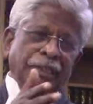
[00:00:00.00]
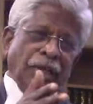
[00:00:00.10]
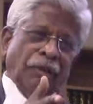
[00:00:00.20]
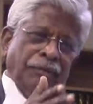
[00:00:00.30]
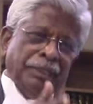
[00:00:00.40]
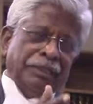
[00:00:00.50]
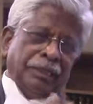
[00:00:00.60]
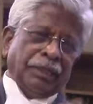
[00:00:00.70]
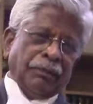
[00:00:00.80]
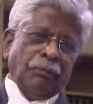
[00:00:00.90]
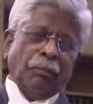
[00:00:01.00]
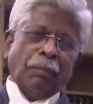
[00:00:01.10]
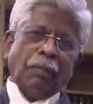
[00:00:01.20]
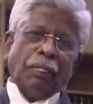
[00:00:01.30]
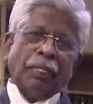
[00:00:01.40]
when the officer
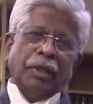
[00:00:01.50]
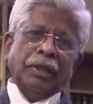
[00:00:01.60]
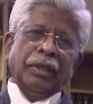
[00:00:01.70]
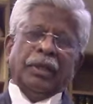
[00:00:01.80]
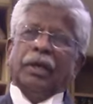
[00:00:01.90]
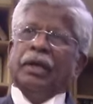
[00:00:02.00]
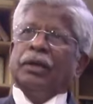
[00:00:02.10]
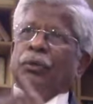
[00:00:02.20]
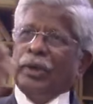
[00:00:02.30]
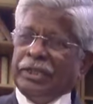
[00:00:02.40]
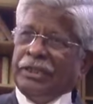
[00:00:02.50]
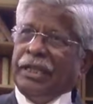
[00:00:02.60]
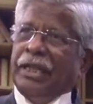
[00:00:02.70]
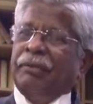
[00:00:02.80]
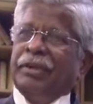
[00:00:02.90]
who
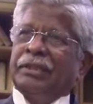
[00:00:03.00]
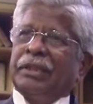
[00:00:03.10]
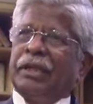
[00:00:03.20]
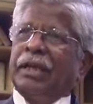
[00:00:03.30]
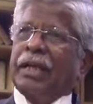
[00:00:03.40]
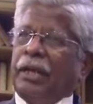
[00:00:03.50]
is dealing with